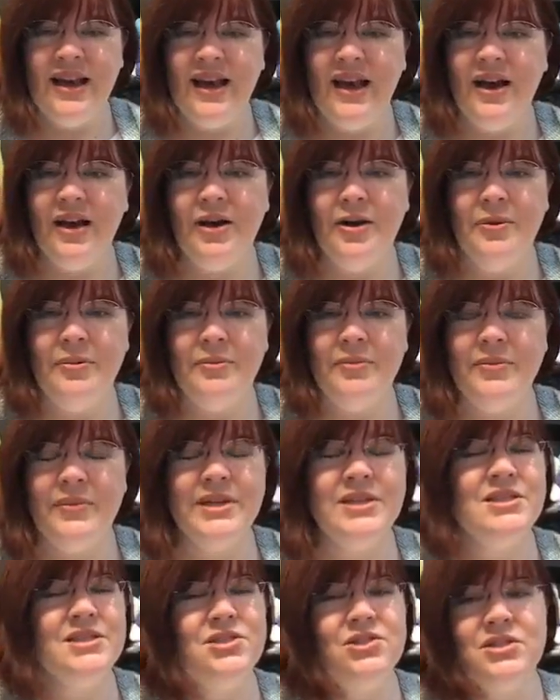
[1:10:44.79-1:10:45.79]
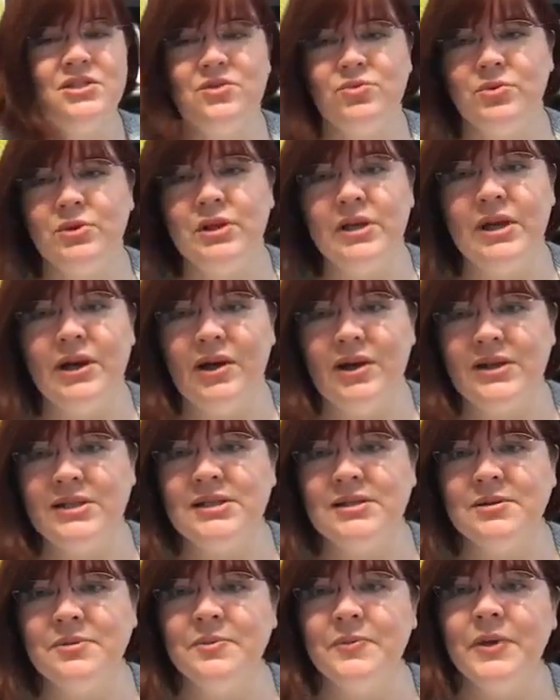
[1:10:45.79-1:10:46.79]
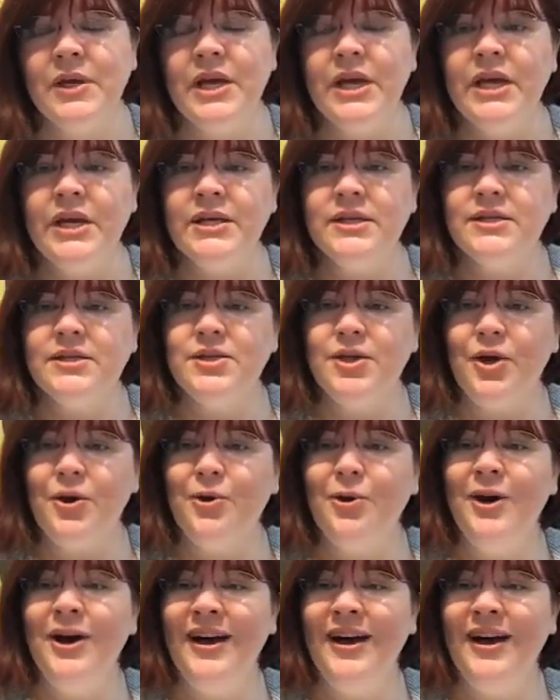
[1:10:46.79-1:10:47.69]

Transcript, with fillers: Um, it's just really awesome. So